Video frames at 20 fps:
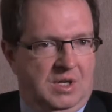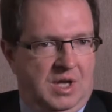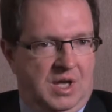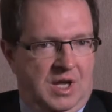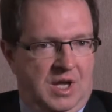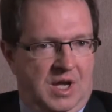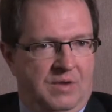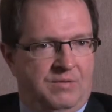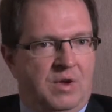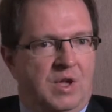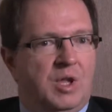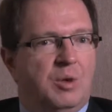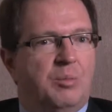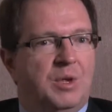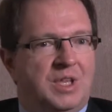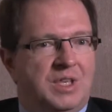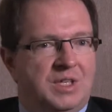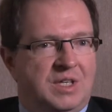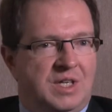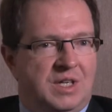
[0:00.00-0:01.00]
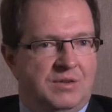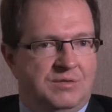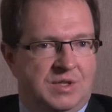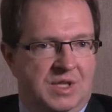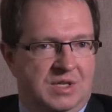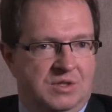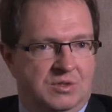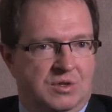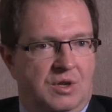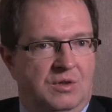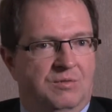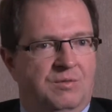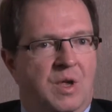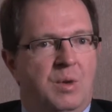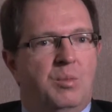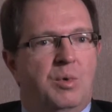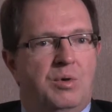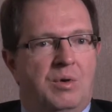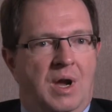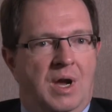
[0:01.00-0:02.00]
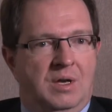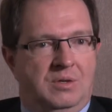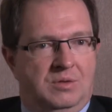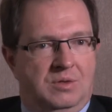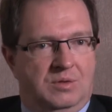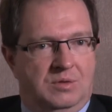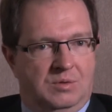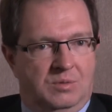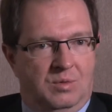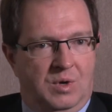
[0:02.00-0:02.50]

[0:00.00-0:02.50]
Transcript: uh, availability of things called vaporizers